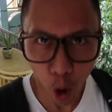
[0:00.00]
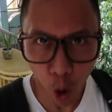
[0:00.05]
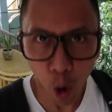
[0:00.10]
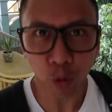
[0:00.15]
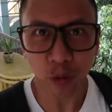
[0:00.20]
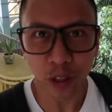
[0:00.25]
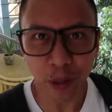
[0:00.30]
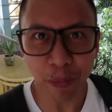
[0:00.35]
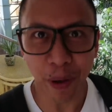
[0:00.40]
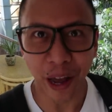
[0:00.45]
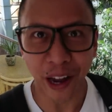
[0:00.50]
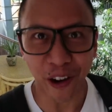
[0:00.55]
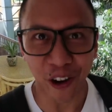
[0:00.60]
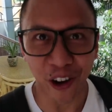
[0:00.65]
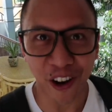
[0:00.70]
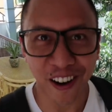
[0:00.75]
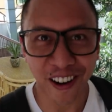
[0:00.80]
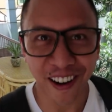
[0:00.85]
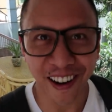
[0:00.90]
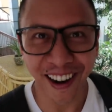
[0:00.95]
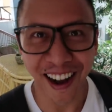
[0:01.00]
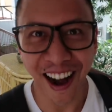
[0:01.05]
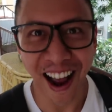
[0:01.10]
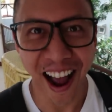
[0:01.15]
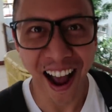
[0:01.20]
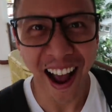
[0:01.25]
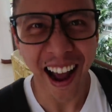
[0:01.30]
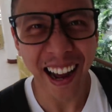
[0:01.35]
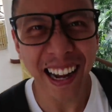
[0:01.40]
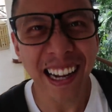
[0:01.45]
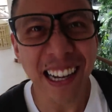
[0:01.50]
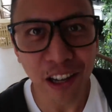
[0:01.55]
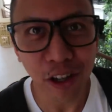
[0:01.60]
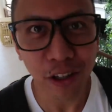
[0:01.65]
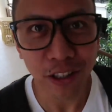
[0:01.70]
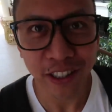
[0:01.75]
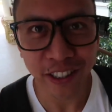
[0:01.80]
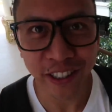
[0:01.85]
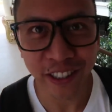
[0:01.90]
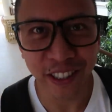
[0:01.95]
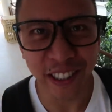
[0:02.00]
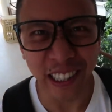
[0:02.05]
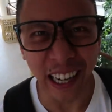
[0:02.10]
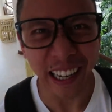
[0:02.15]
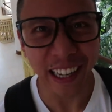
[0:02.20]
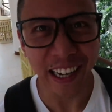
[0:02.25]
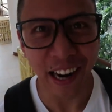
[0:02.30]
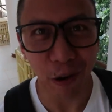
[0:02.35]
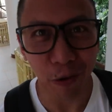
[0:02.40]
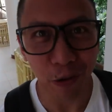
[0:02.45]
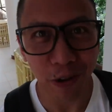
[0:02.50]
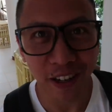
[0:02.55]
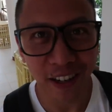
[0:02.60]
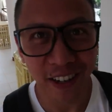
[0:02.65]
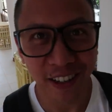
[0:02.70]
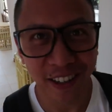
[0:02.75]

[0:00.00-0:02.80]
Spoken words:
only better. Check it out.